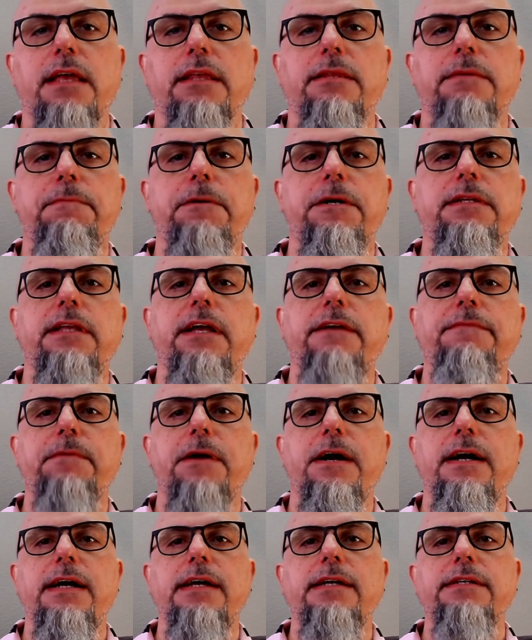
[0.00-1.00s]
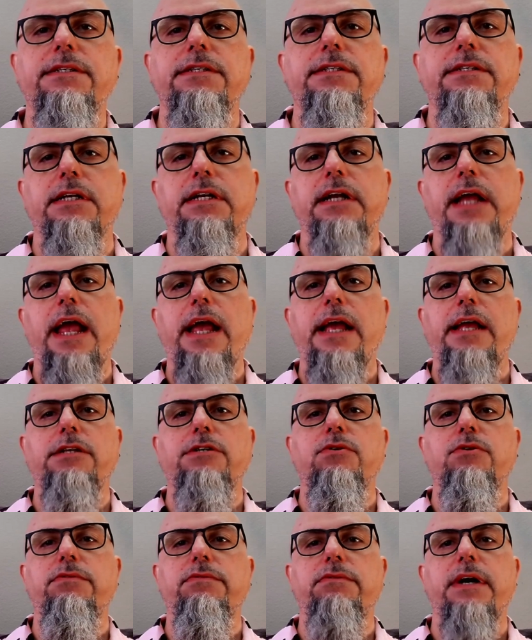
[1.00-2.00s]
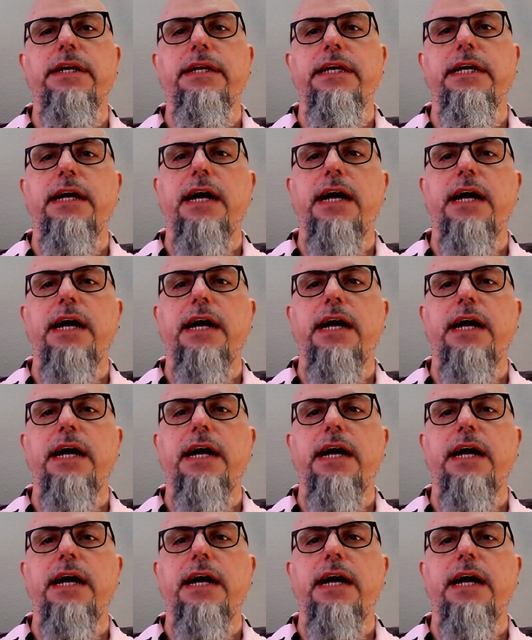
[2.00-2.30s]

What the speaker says: The BookLife Prize is an annual writing